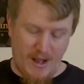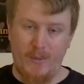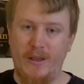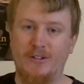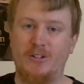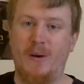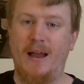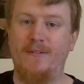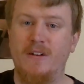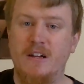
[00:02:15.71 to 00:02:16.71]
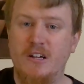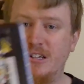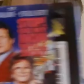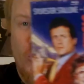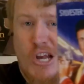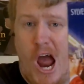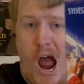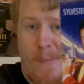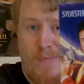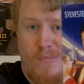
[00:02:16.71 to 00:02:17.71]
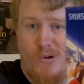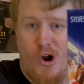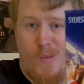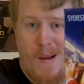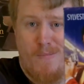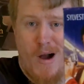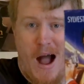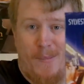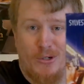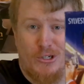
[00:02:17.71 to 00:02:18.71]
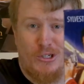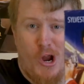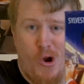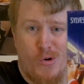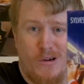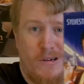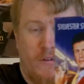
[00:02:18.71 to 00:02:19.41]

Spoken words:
We also have Stop or My Mom Will Shoot.